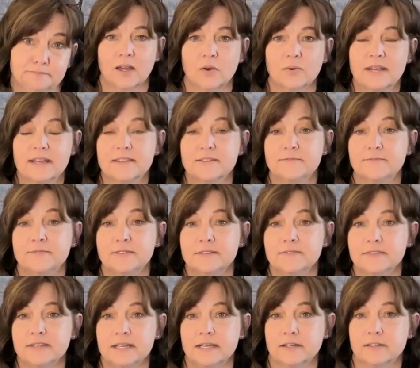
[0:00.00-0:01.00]
Okay, the
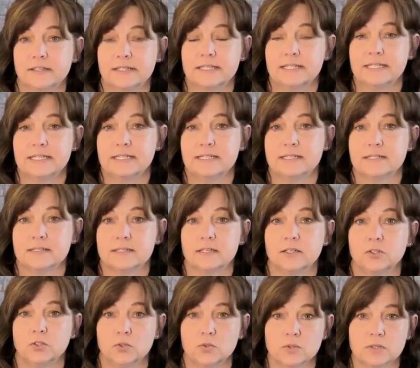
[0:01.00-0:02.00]
fifth area is
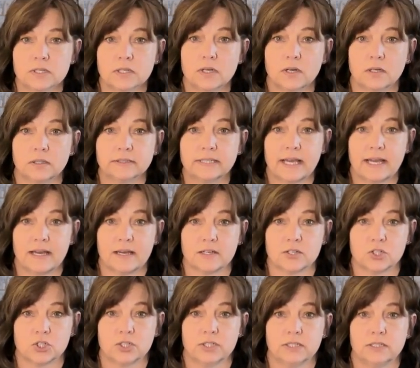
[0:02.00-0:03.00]
use a call to
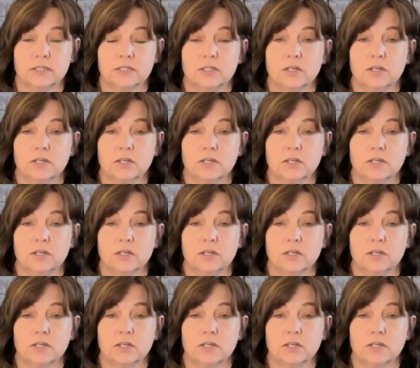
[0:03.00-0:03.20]
action